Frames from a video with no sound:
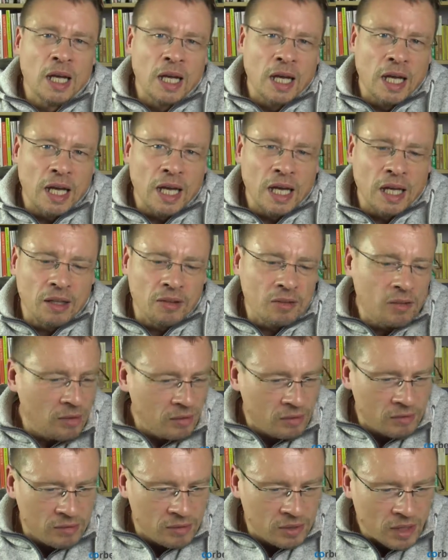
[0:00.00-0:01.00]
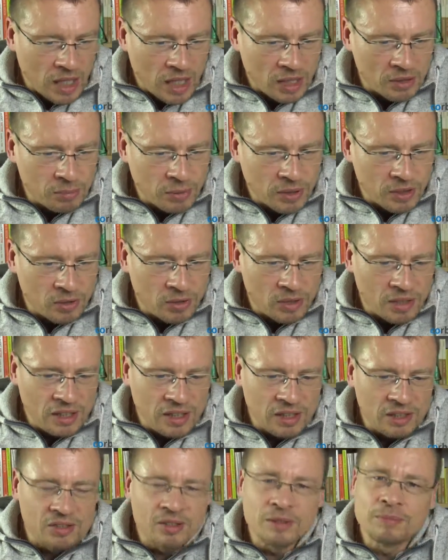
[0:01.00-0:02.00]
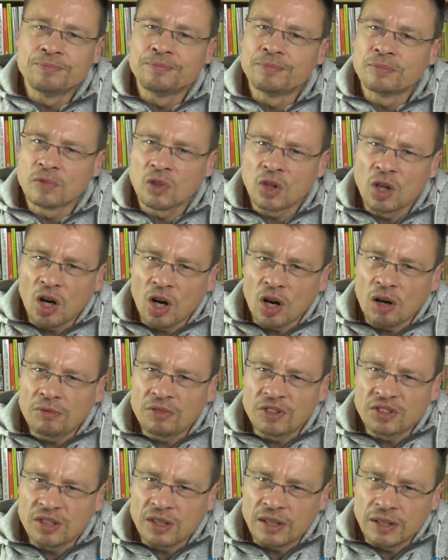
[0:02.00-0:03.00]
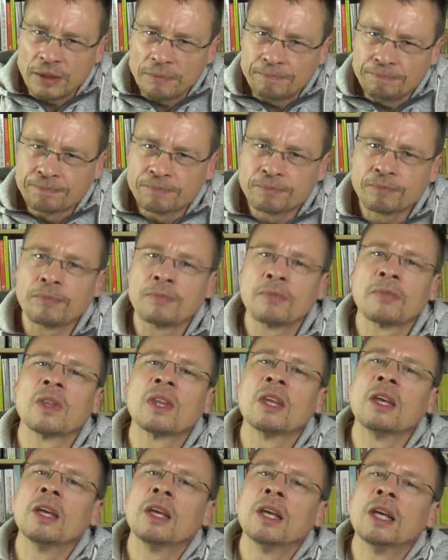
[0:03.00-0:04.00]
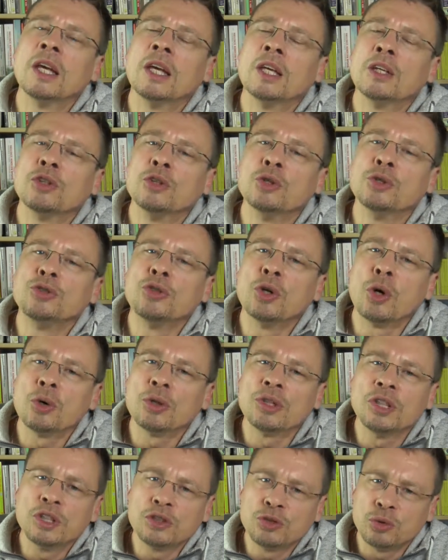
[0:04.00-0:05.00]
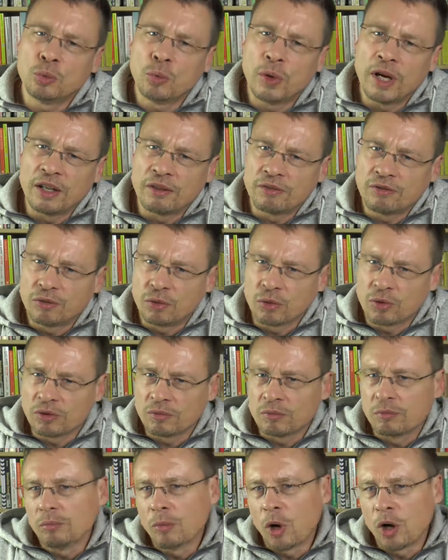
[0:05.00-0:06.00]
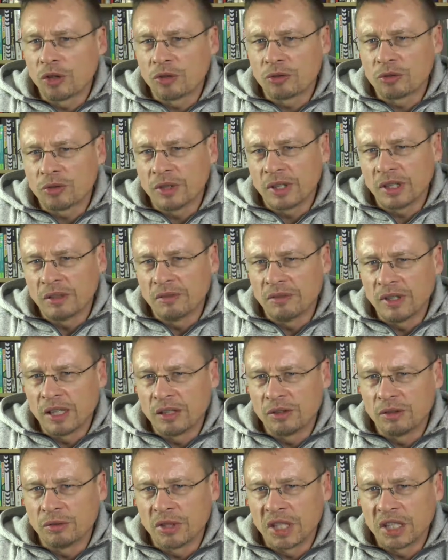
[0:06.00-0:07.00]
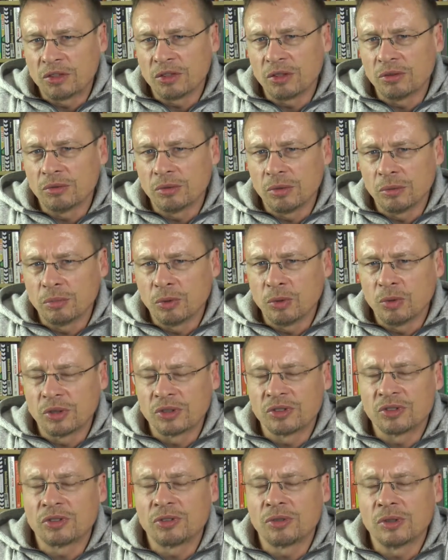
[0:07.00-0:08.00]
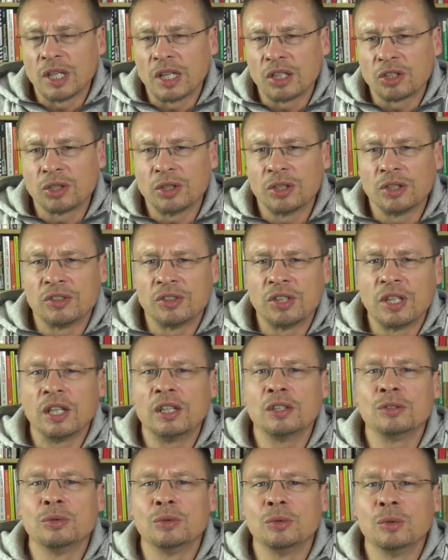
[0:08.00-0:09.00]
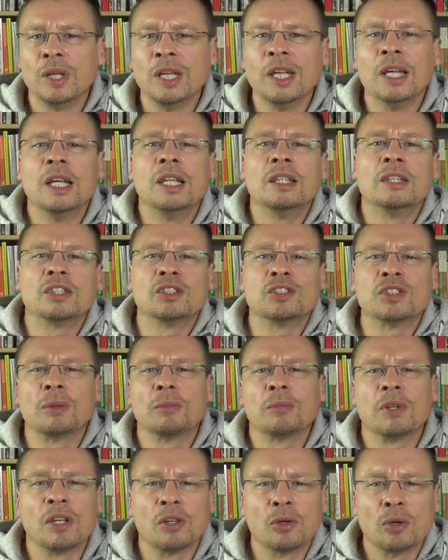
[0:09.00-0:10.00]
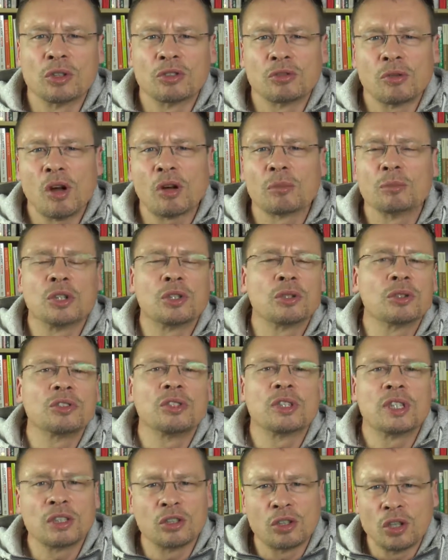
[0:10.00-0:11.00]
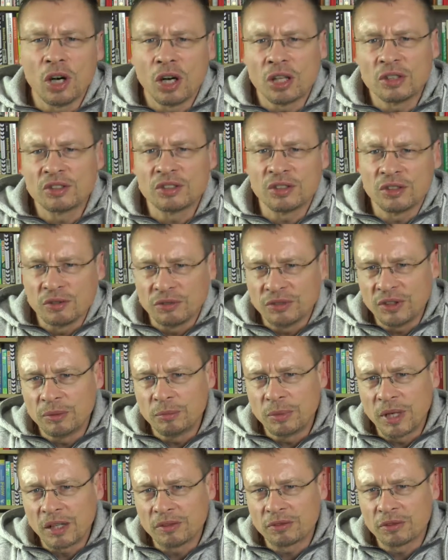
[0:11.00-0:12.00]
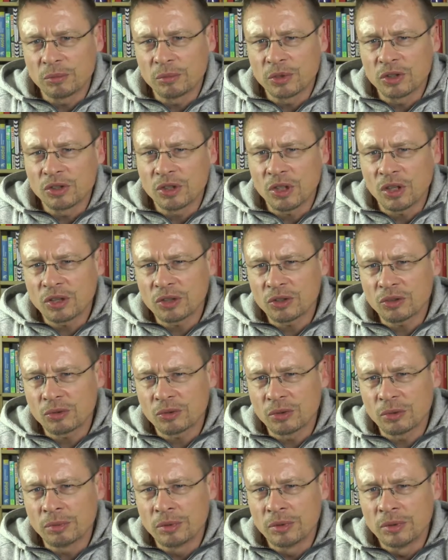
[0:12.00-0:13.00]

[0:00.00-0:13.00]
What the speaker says: And last but not least, obviously, you don't need to wait for monitoring evaluation reports to actually tell you that something goes wrong, because you get constant feedback from your target group.